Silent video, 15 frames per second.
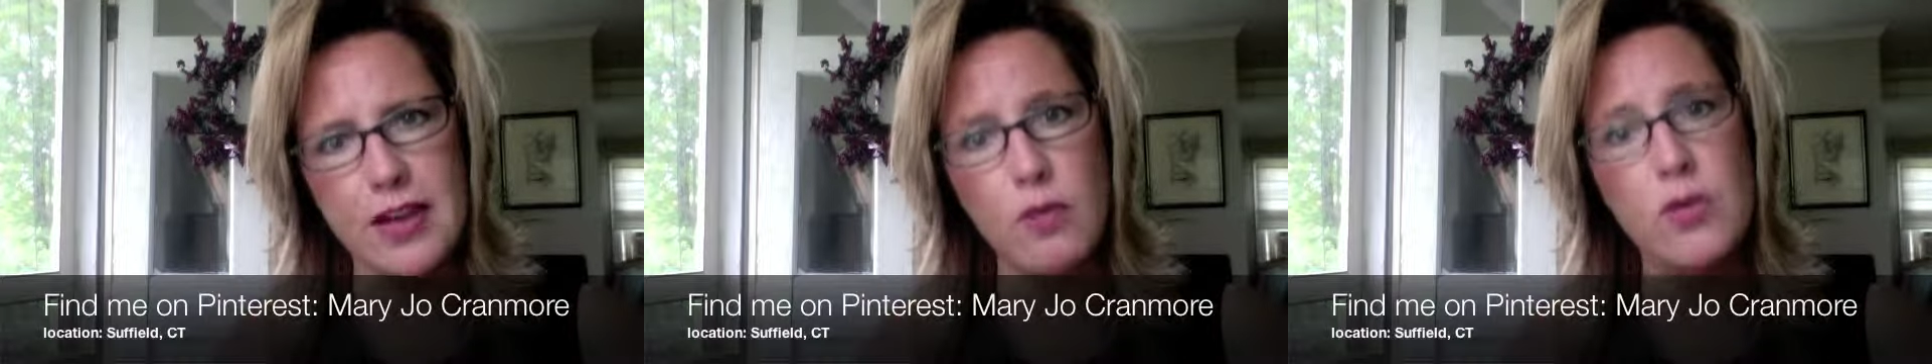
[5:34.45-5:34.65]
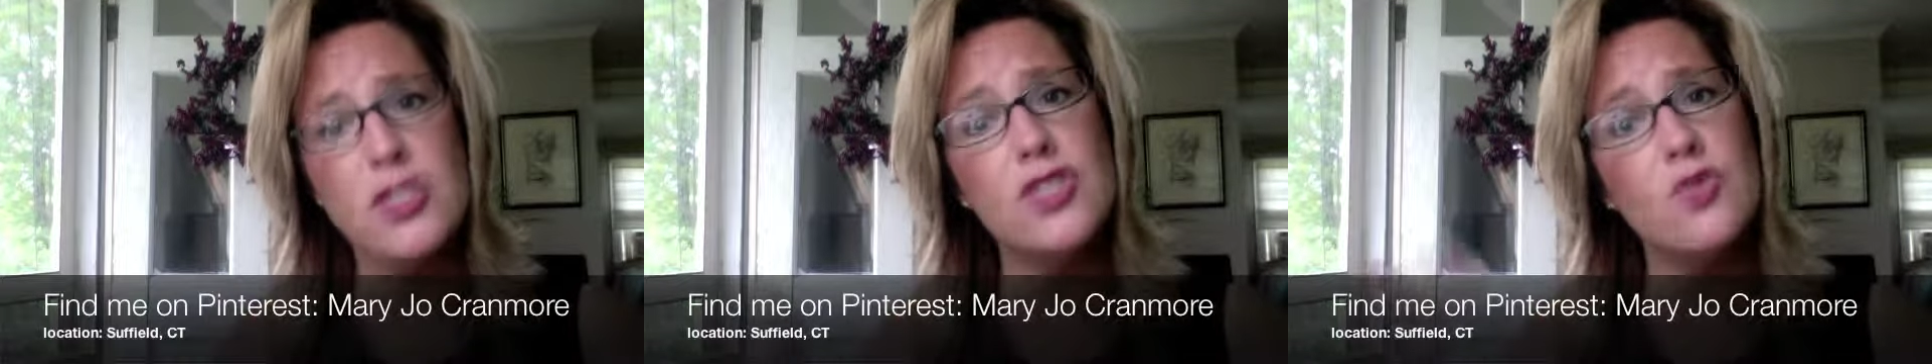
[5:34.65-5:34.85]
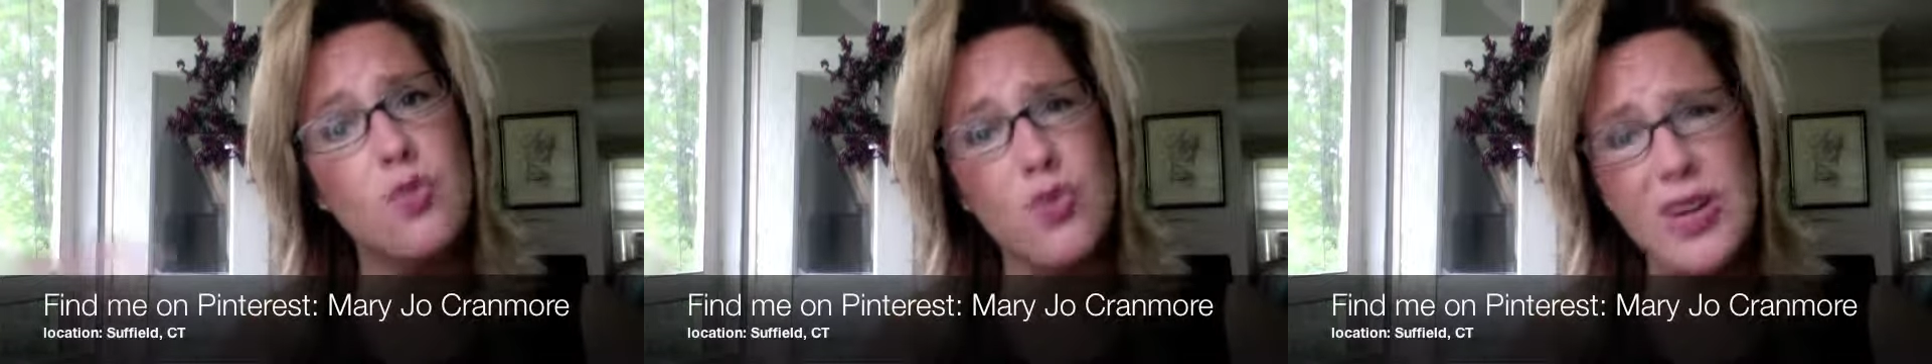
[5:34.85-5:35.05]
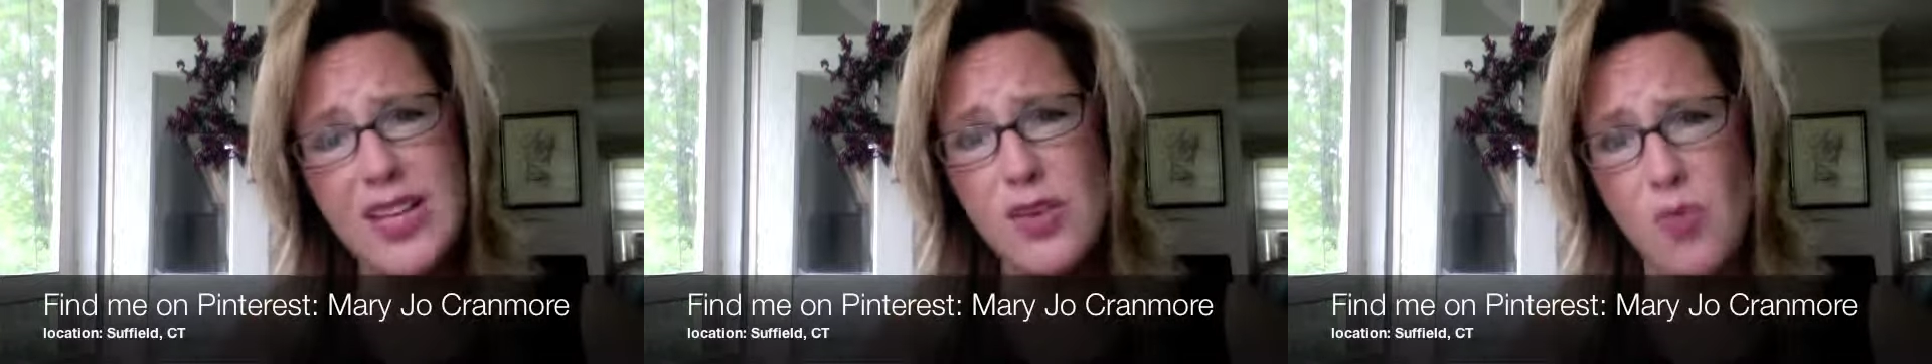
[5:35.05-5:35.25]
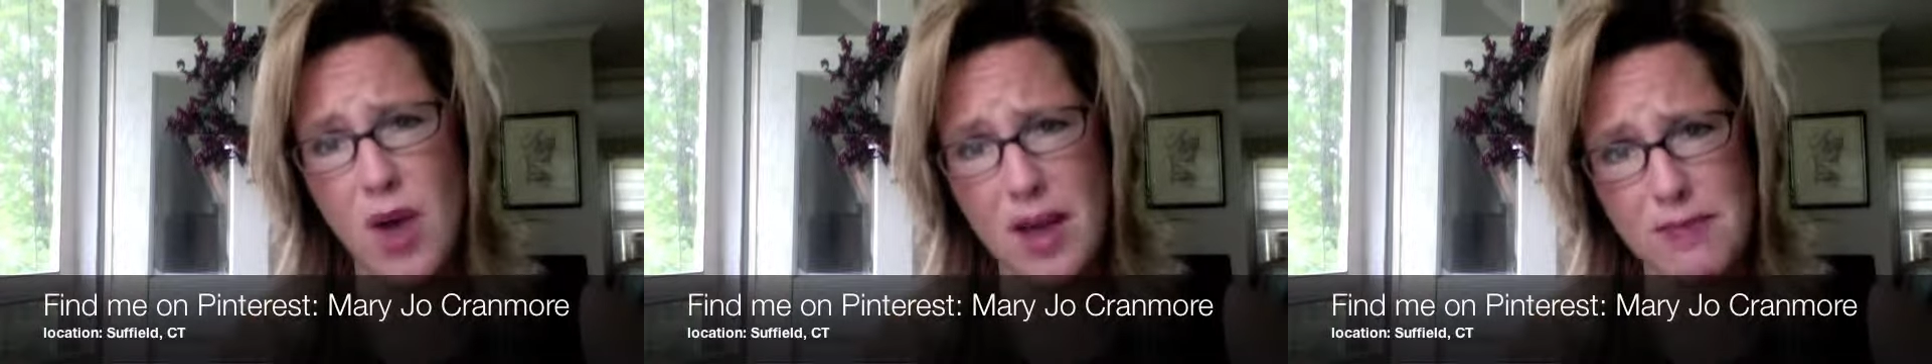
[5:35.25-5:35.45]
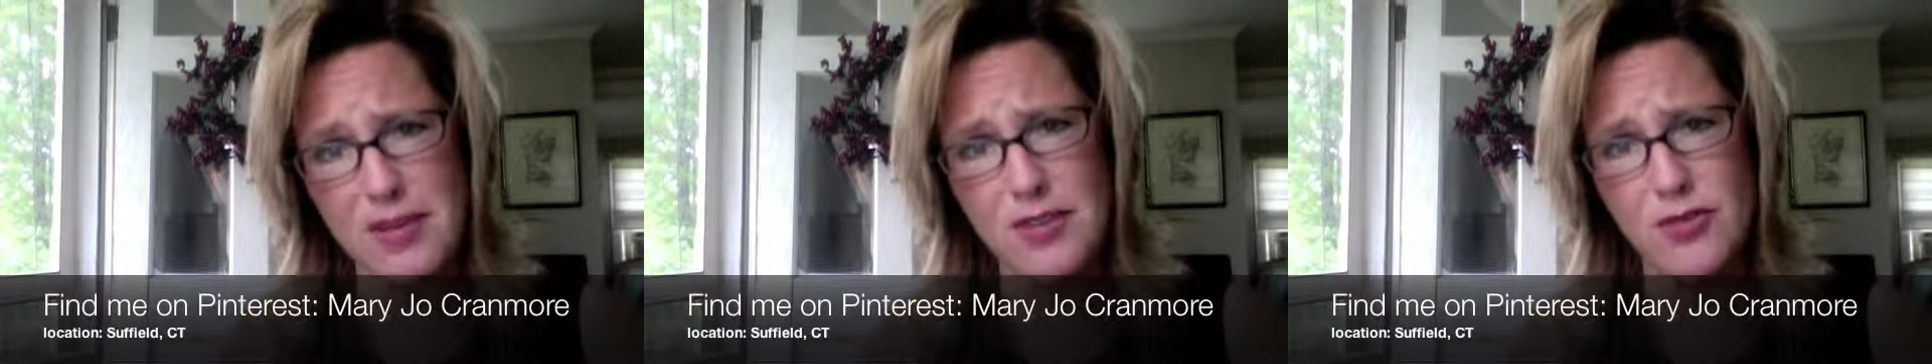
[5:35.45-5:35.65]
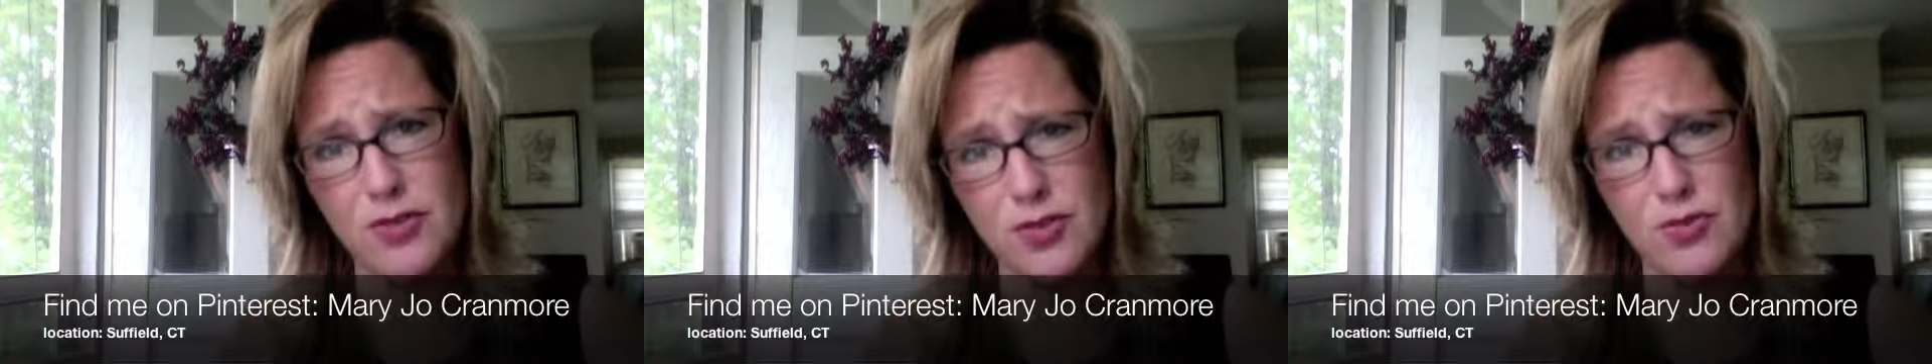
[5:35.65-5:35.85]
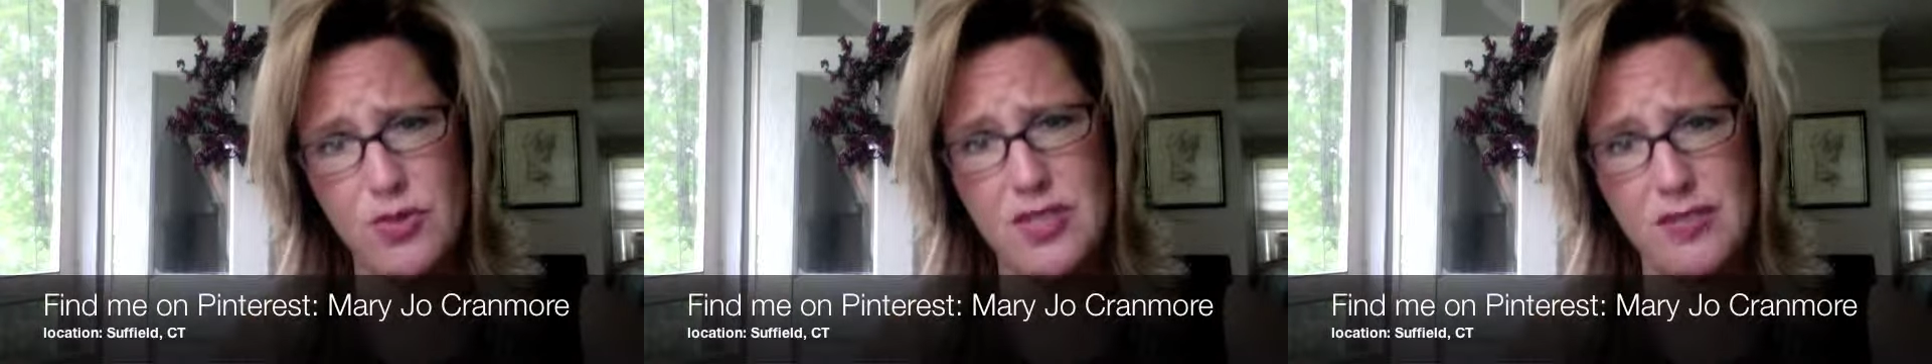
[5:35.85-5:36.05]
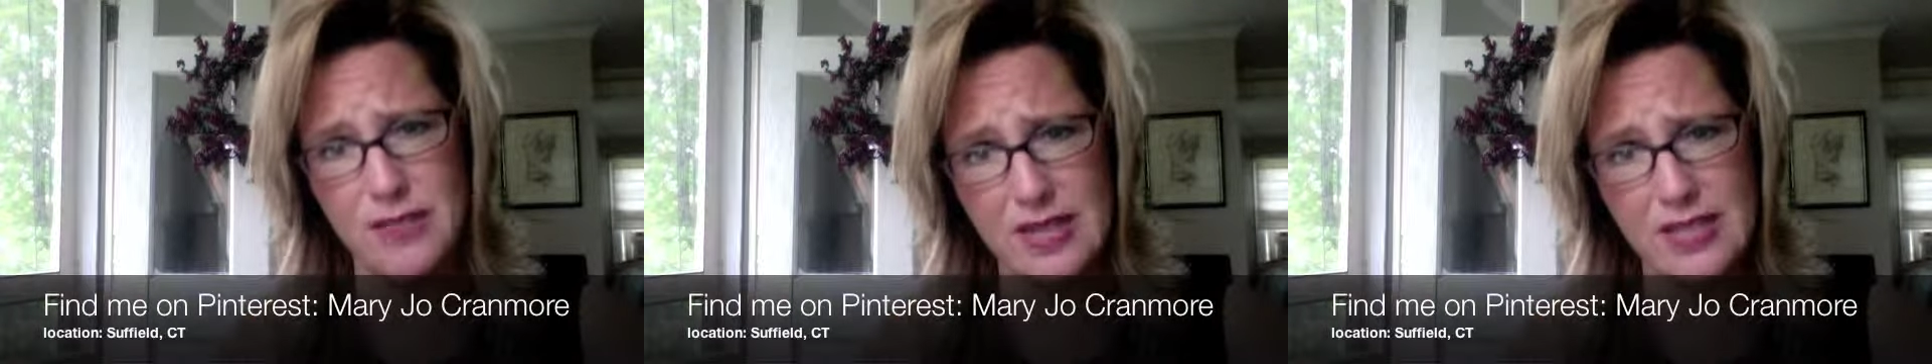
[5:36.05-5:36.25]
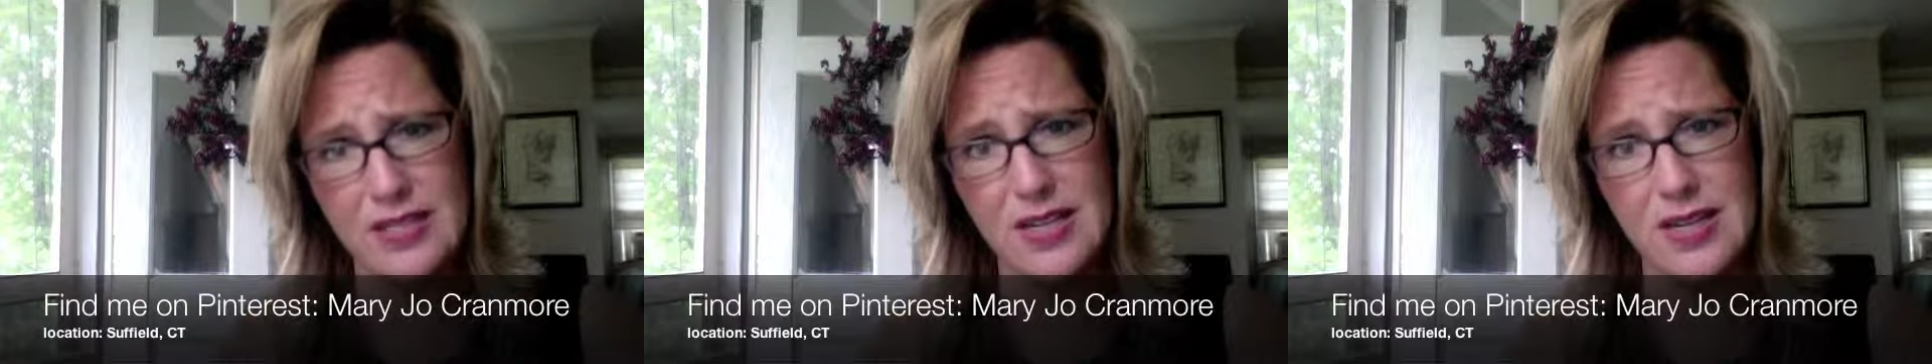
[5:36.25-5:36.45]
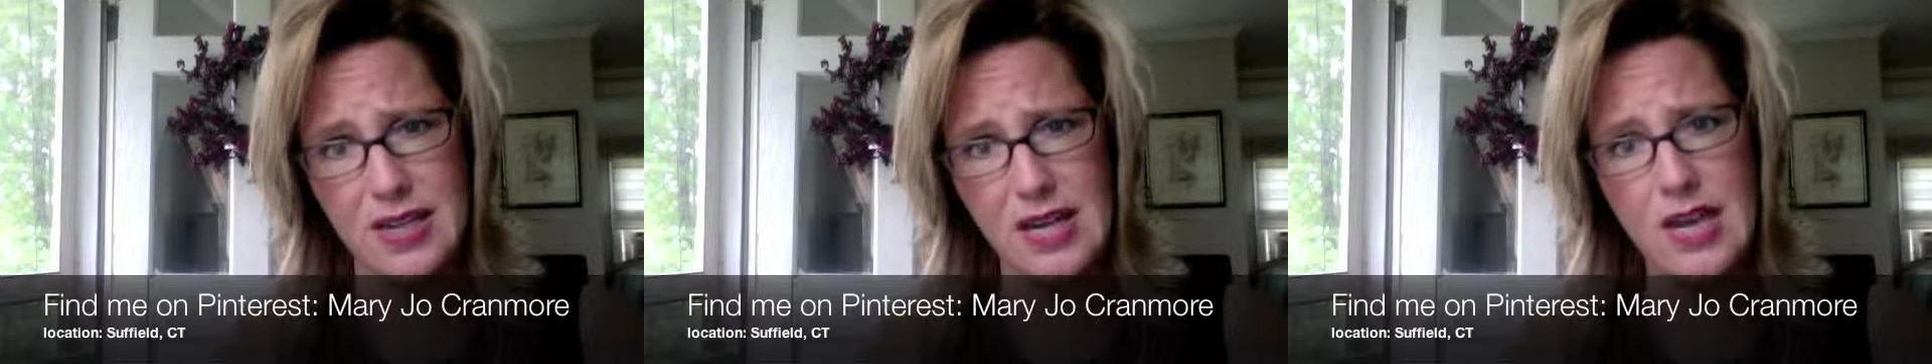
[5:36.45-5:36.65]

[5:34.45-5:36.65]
which is really why Pinterest was invented.